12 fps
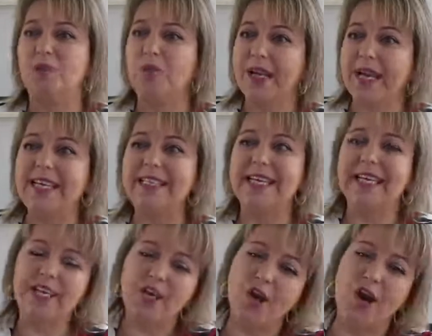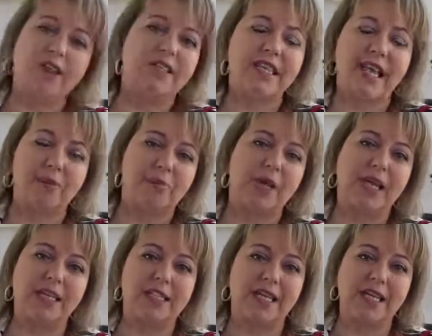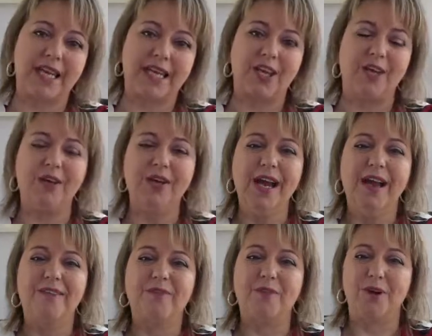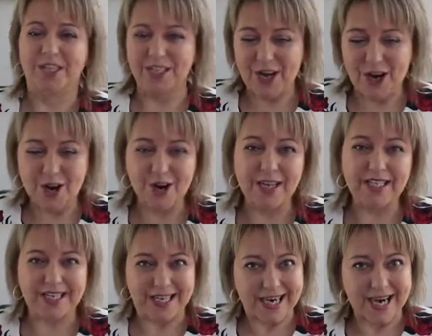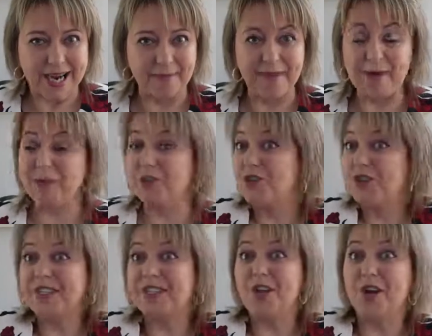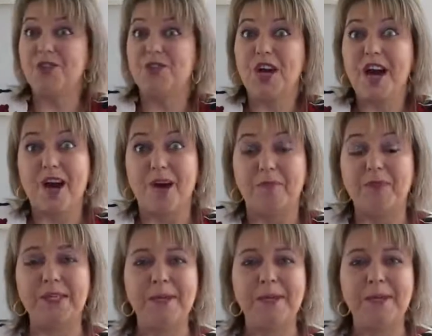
We did not take peds and NICU for a long time. There was just no jobs.